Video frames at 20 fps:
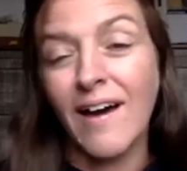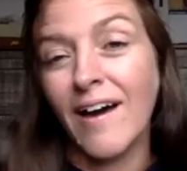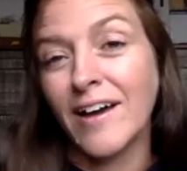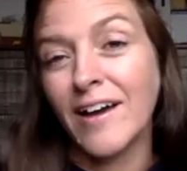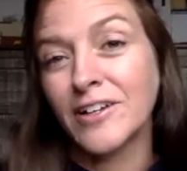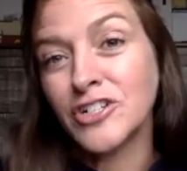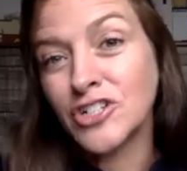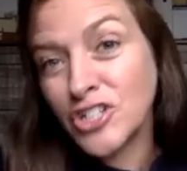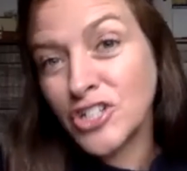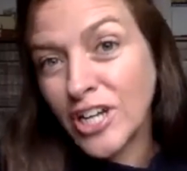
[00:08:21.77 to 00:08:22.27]

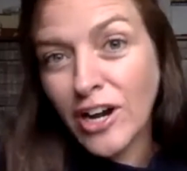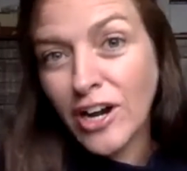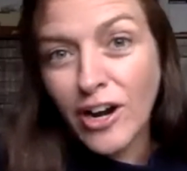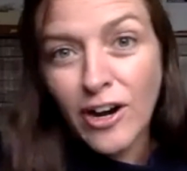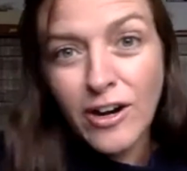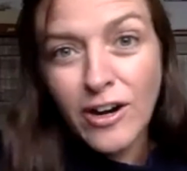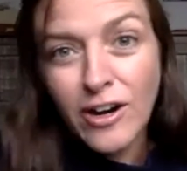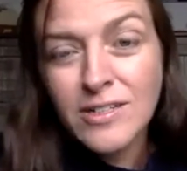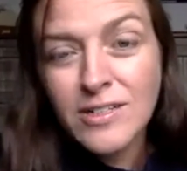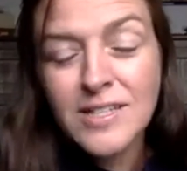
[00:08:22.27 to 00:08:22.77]

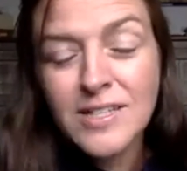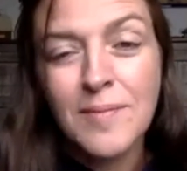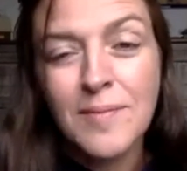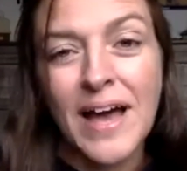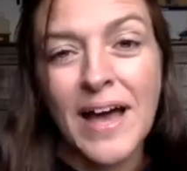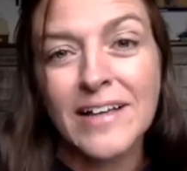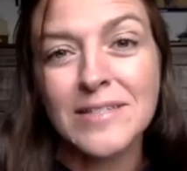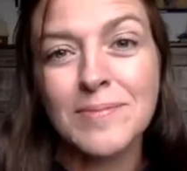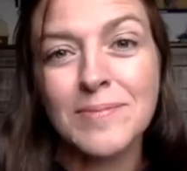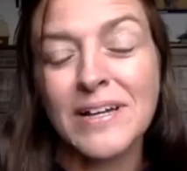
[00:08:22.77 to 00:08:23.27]
share some
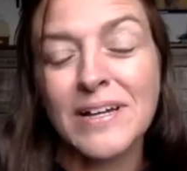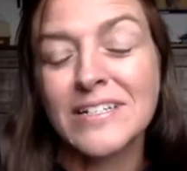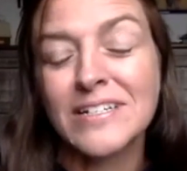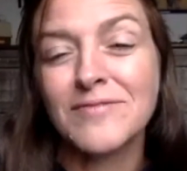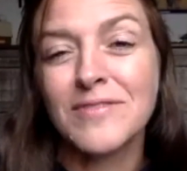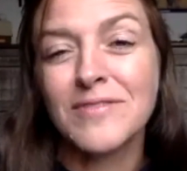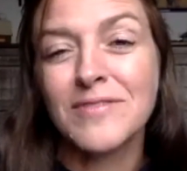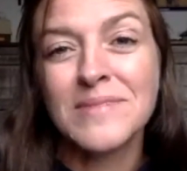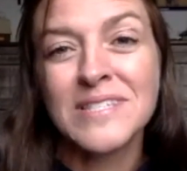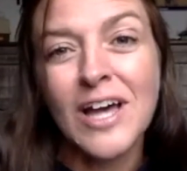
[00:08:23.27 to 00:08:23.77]
aspect of
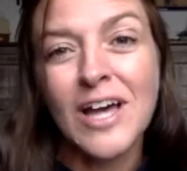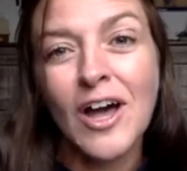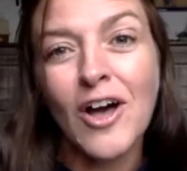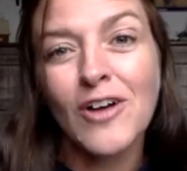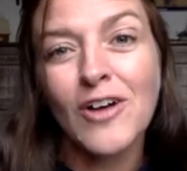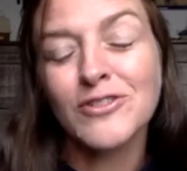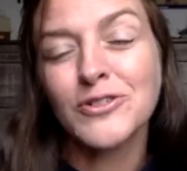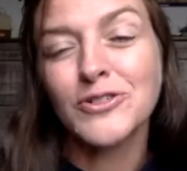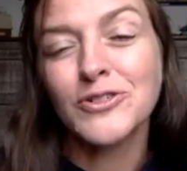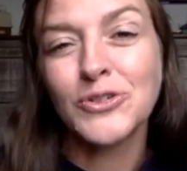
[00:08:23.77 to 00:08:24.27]

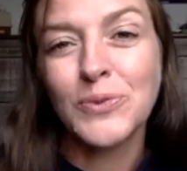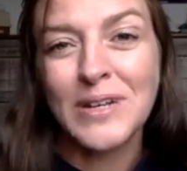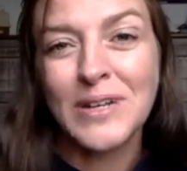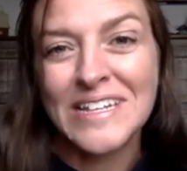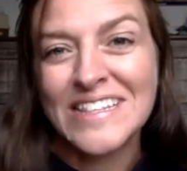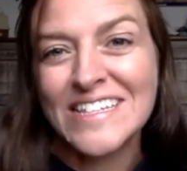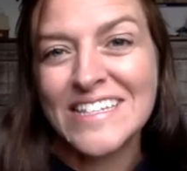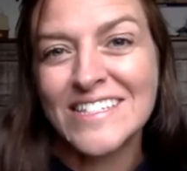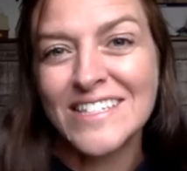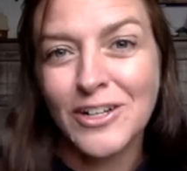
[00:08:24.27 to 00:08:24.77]
themselves or do one of
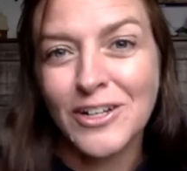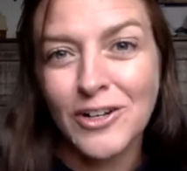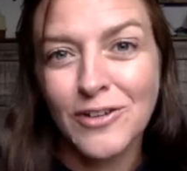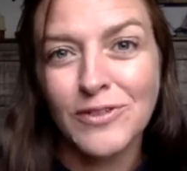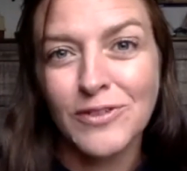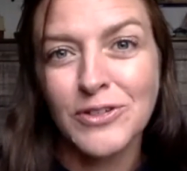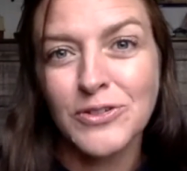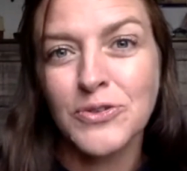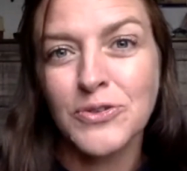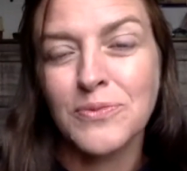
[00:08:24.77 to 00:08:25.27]
these
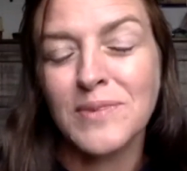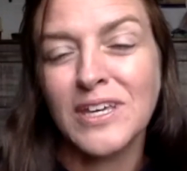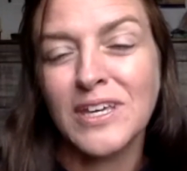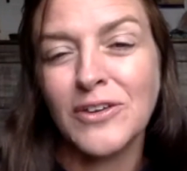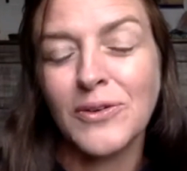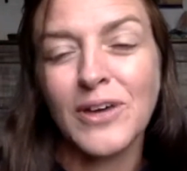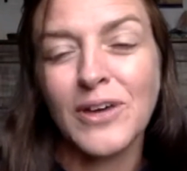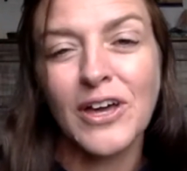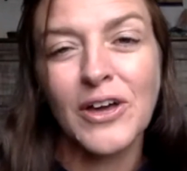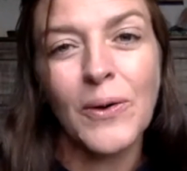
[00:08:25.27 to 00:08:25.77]
interviews with me,
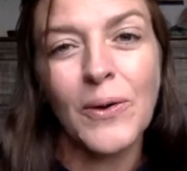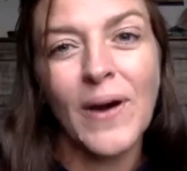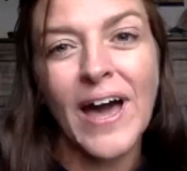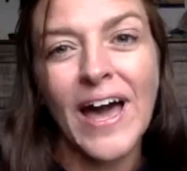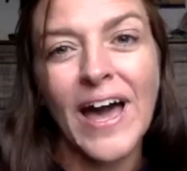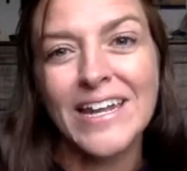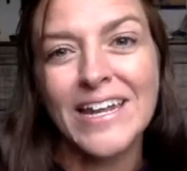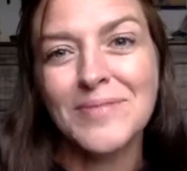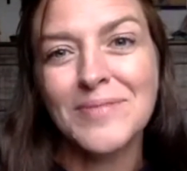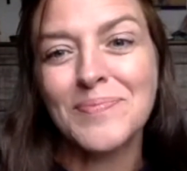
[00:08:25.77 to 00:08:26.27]
you can go
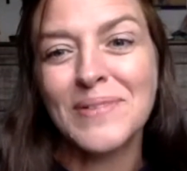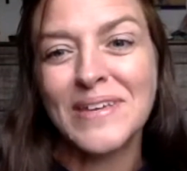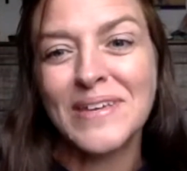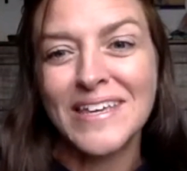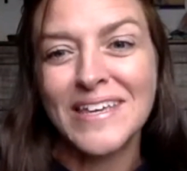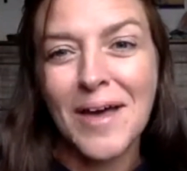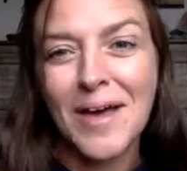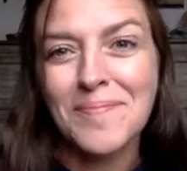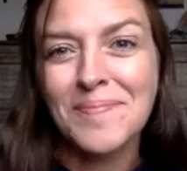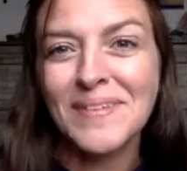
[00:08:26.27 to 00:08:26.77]
ahead and
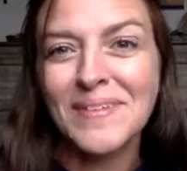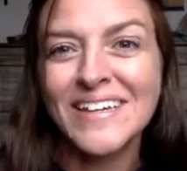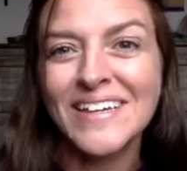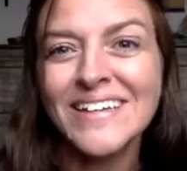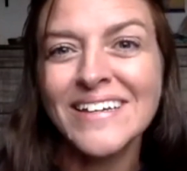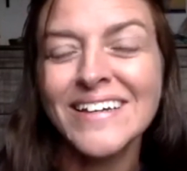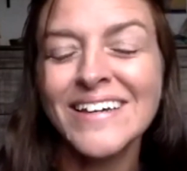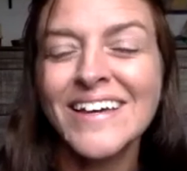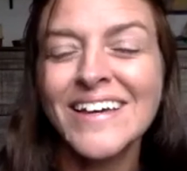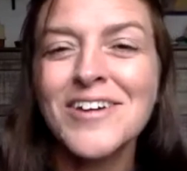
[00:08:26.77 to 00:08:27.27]
PM me.
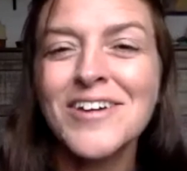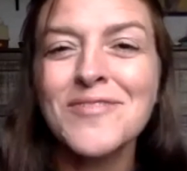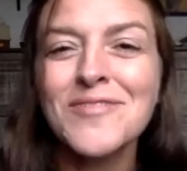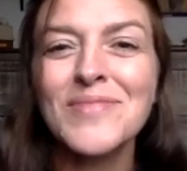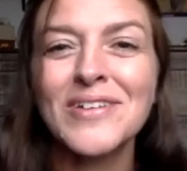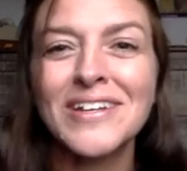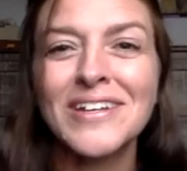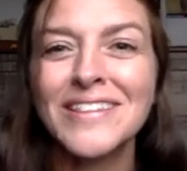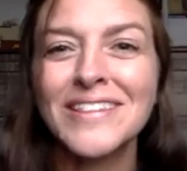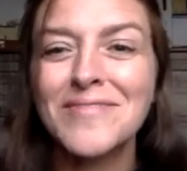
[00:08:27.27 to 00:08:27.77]

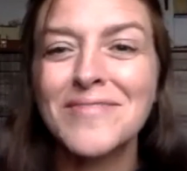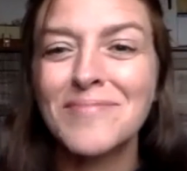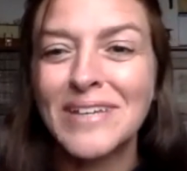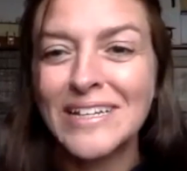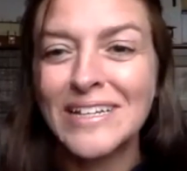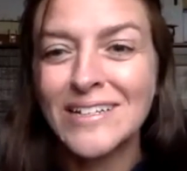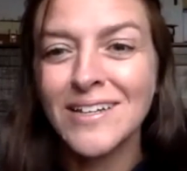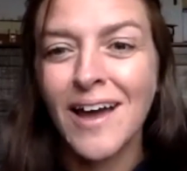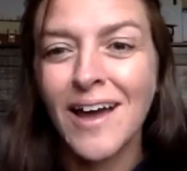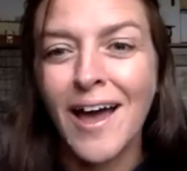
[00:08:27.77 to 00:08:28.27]
But in the
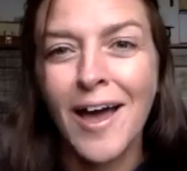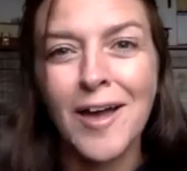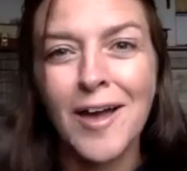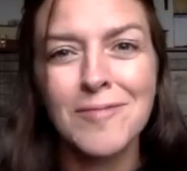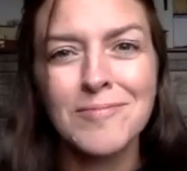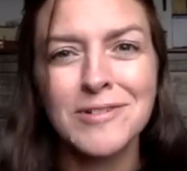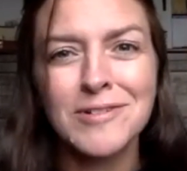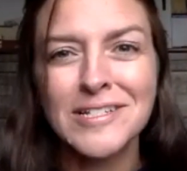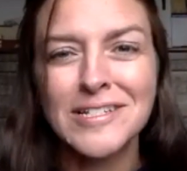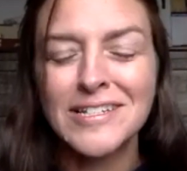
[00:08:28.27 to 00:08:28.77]

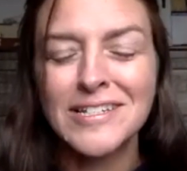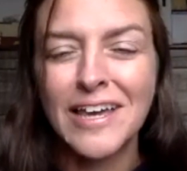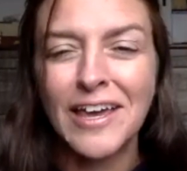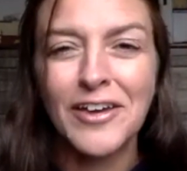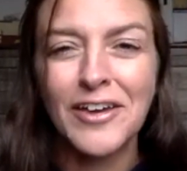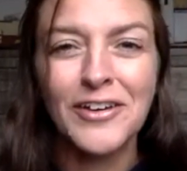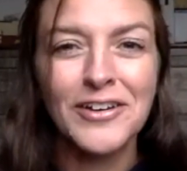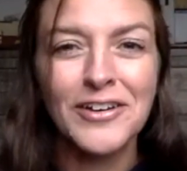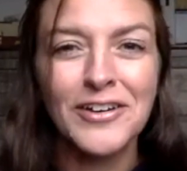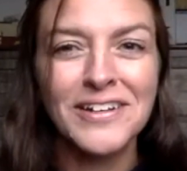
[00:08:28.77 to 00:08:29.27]
meantime, just
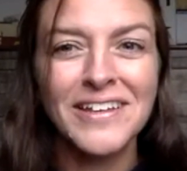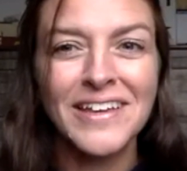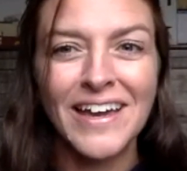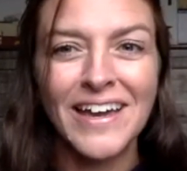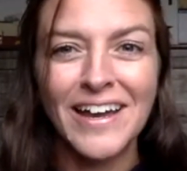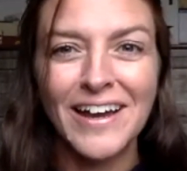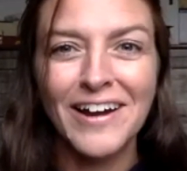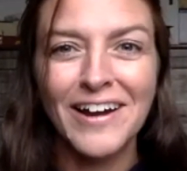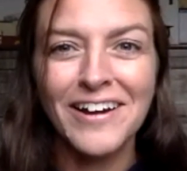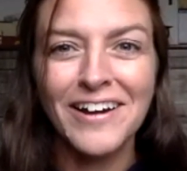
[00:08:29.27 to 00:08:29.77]
take good
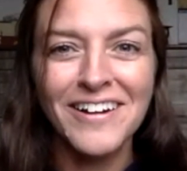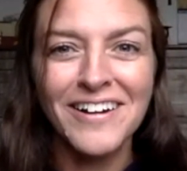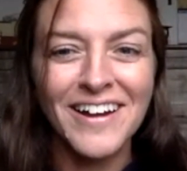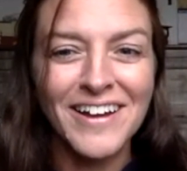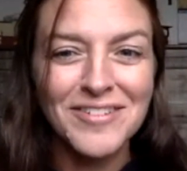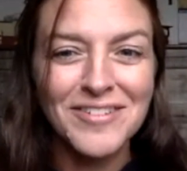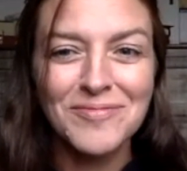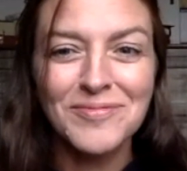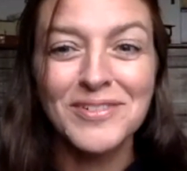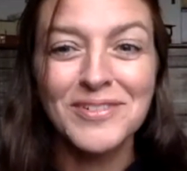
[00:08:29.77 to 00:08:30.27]
care,
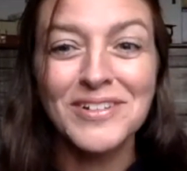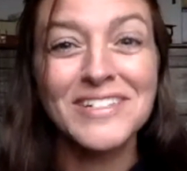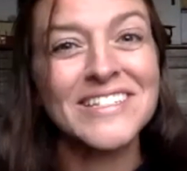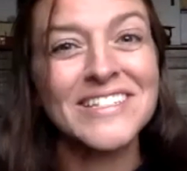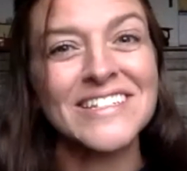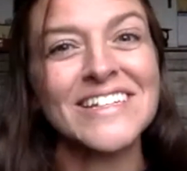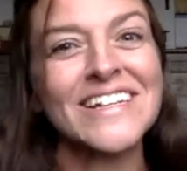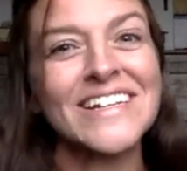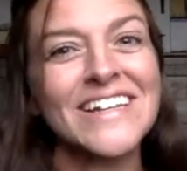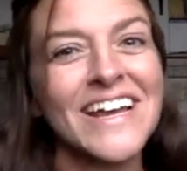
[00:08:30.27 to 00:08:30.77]
and we'll
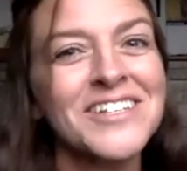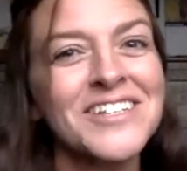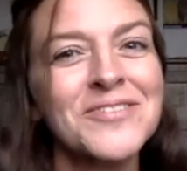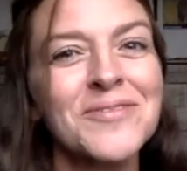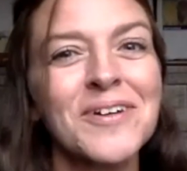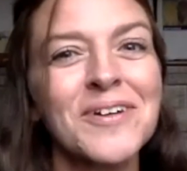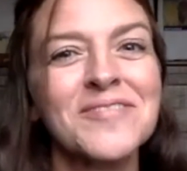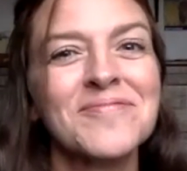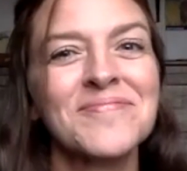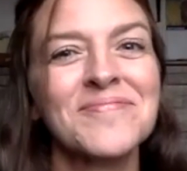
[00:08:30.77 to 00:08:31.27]
see you next
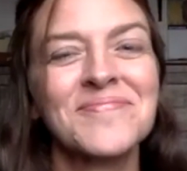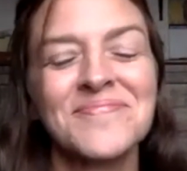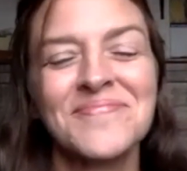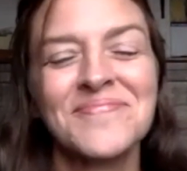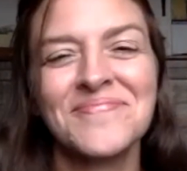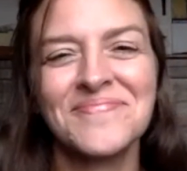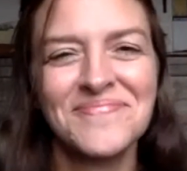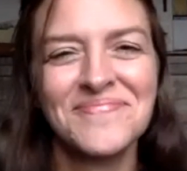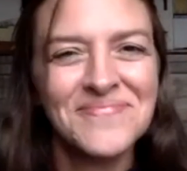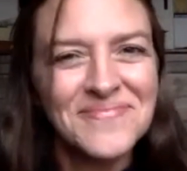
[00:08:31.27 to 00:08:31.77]
one.
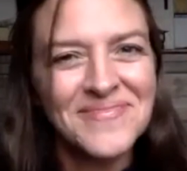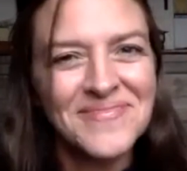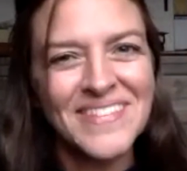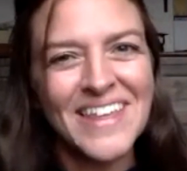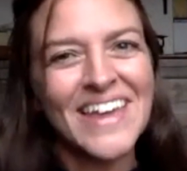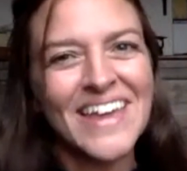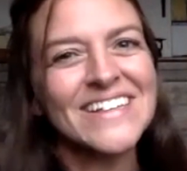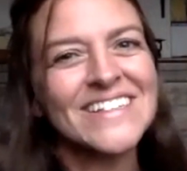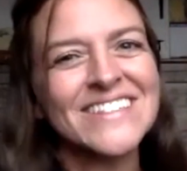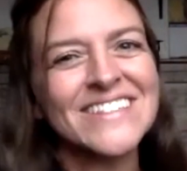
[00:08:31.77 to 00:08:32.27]

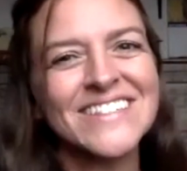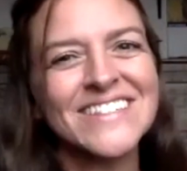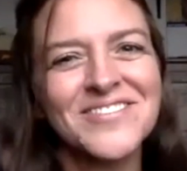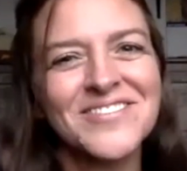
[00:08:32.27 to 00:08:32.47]
Thanks.